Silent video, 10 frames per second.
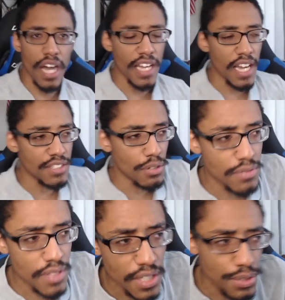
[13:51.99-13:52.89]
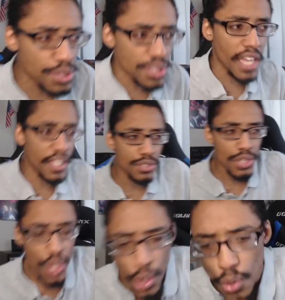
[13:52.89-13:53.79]
I don't understand
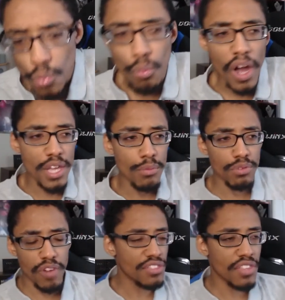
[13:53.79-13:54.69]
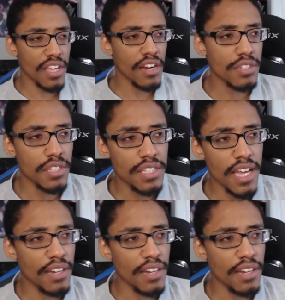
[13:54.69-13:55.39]
why you would write the character like that.